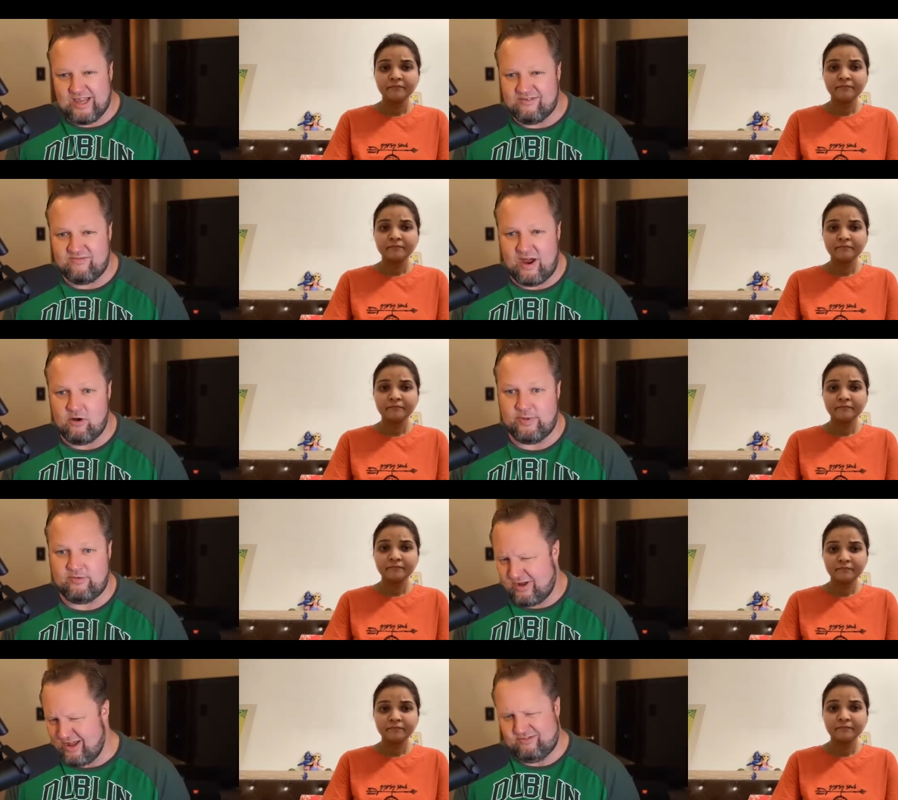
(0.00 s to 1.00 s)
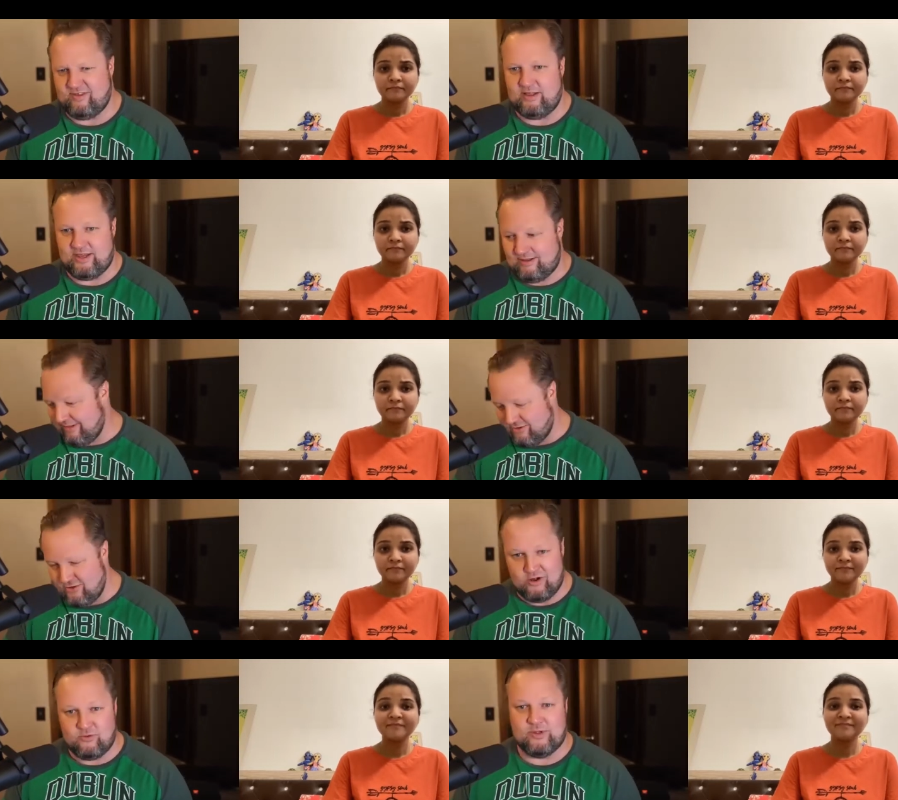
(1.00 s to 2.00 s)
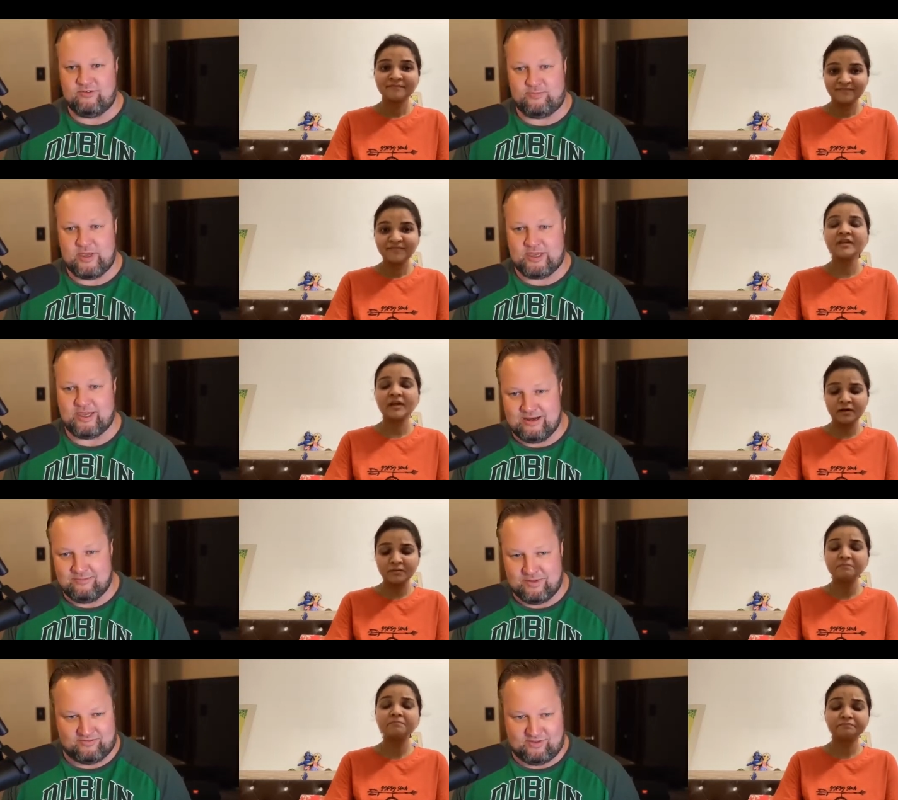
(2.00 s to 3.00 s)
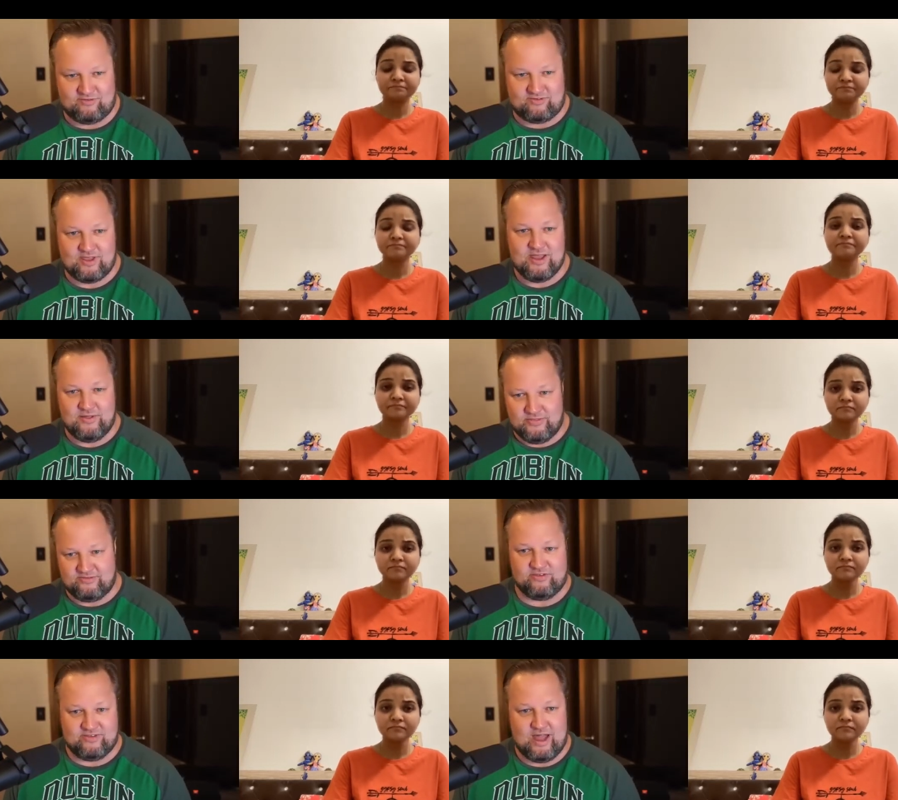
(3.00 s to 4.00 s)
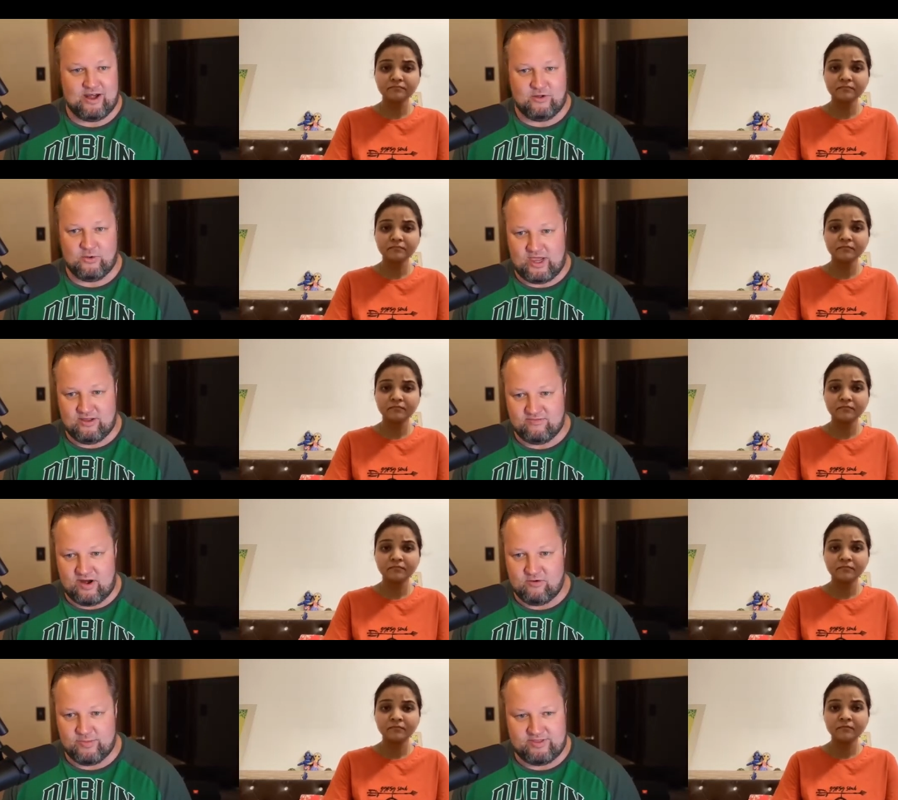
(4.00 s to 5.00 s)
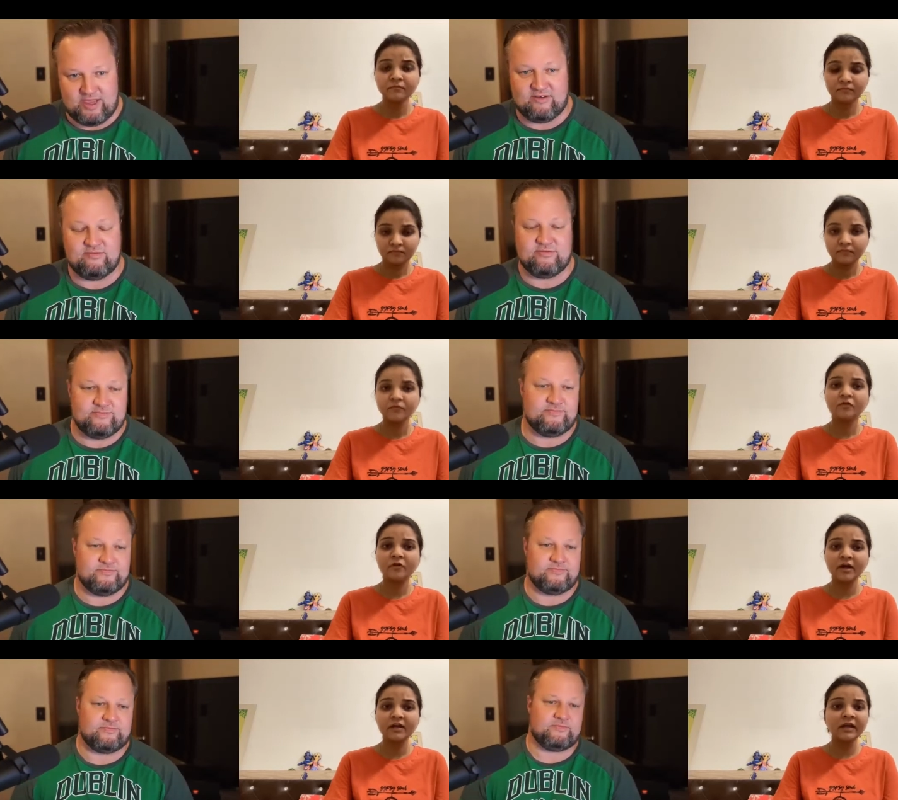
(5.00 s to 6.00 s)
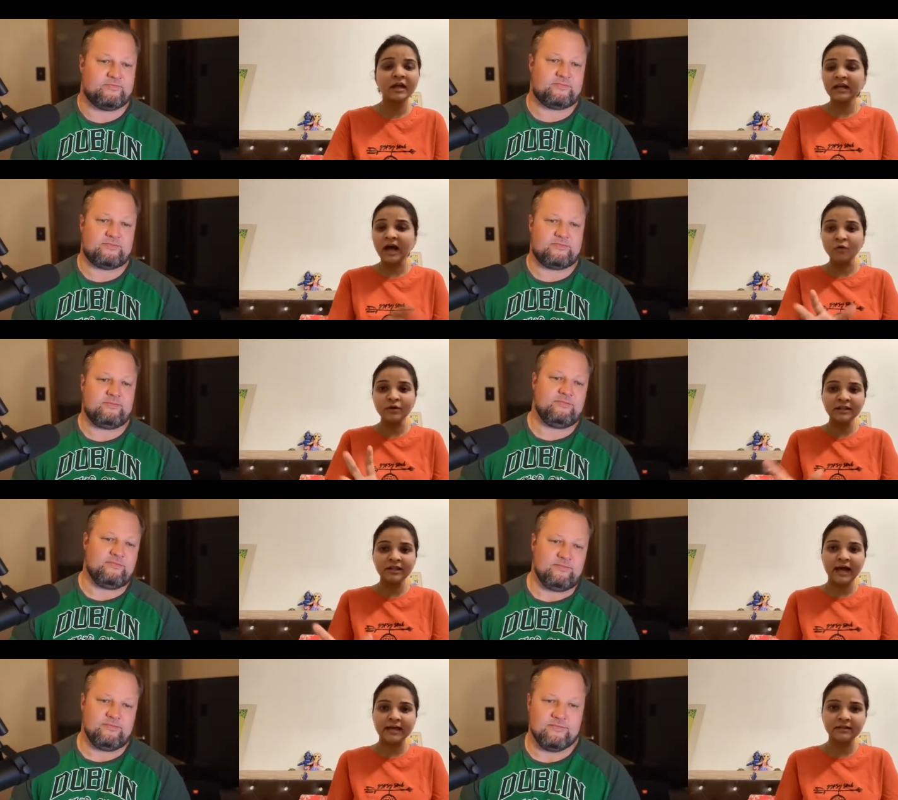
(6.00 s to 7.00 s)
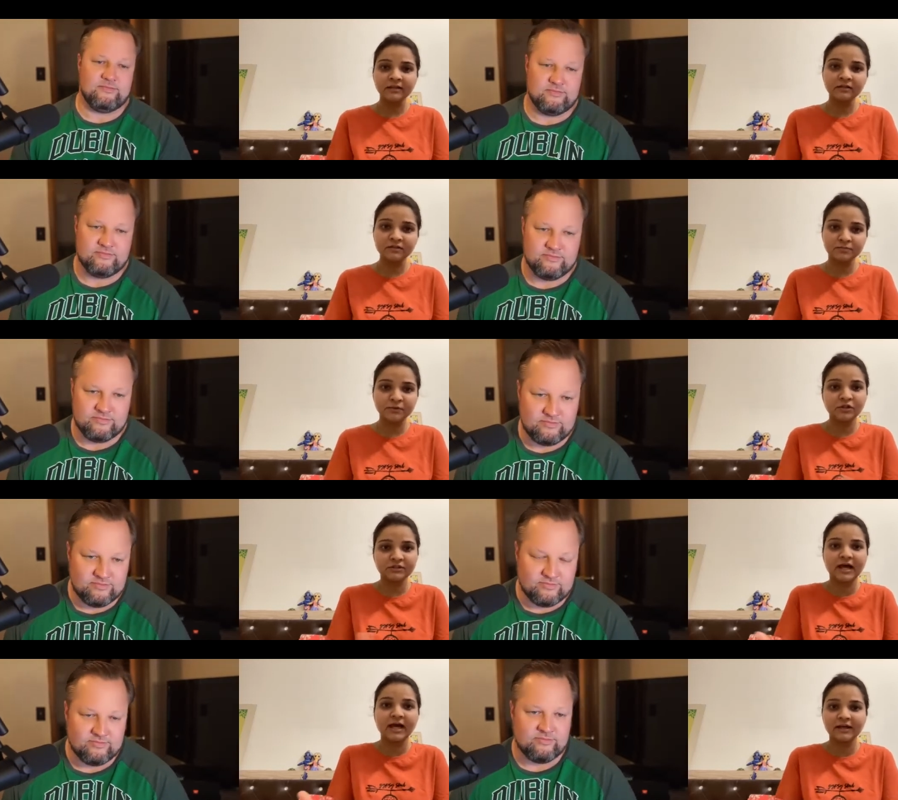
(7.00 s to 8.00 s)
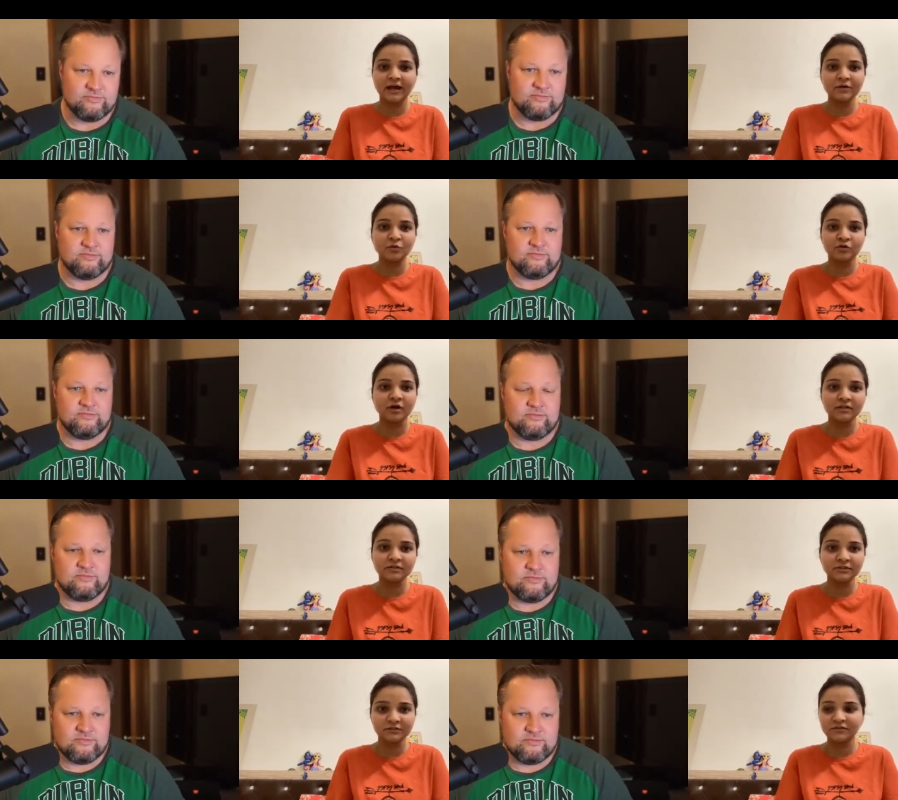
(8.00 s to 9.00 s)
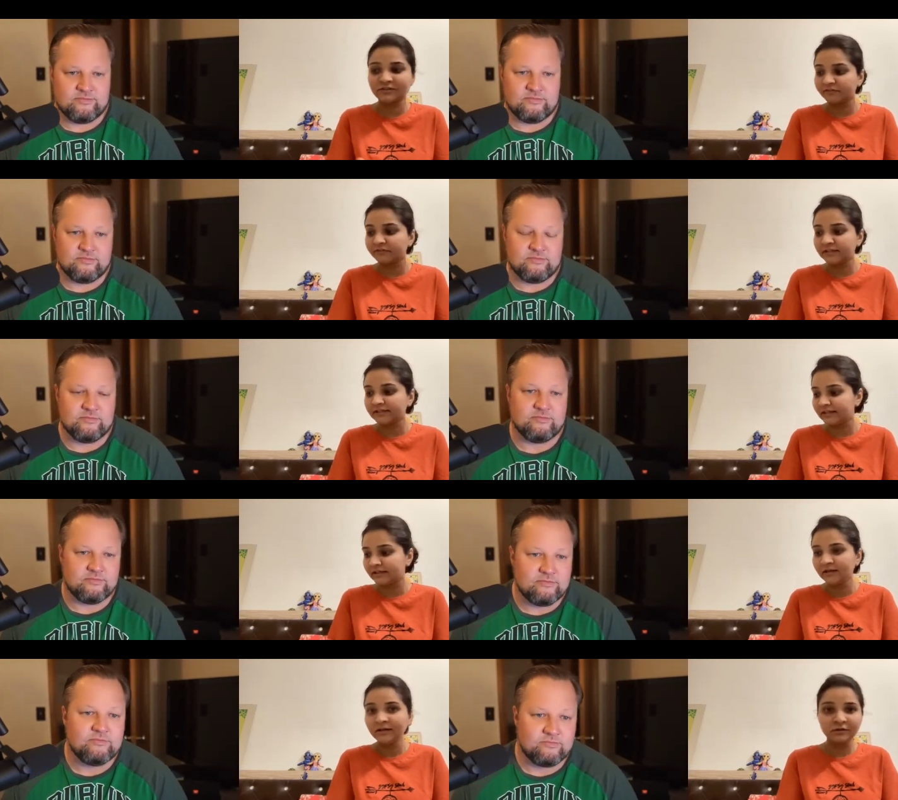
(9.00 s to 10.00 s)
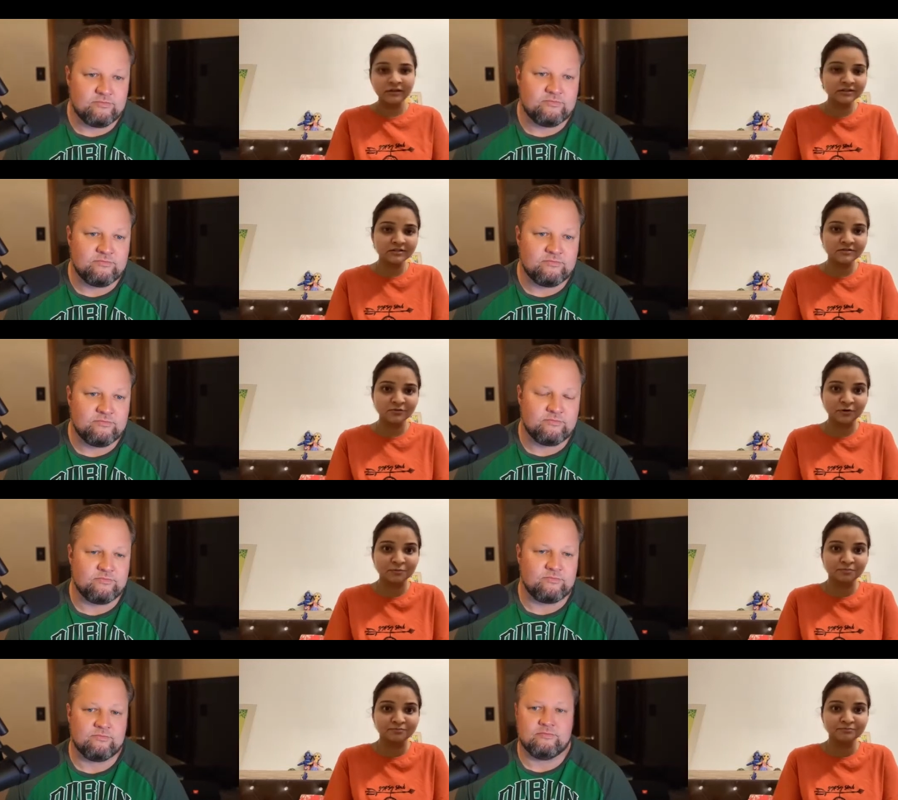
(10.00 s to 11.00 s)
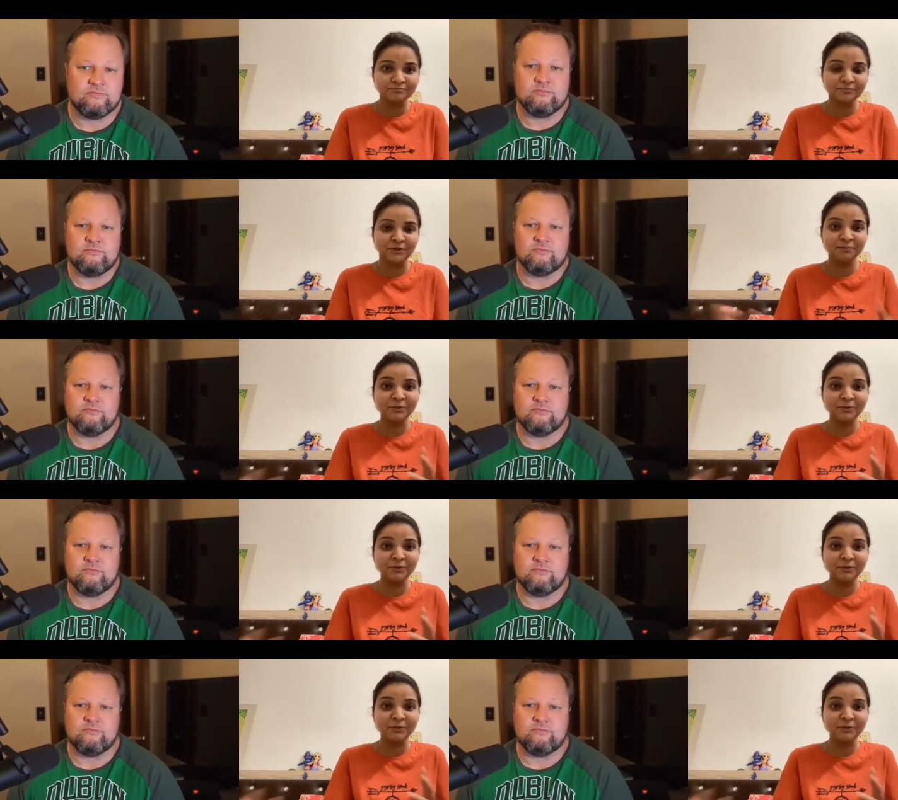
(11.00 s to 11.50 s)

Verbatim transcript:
Speaker 1: environment. Forget selling. Like generally speaking, in business, this is not an okay environment to have.
Speaker 2: Right. And how can they handle this? Because I, I know the answer is definitely this is not uh,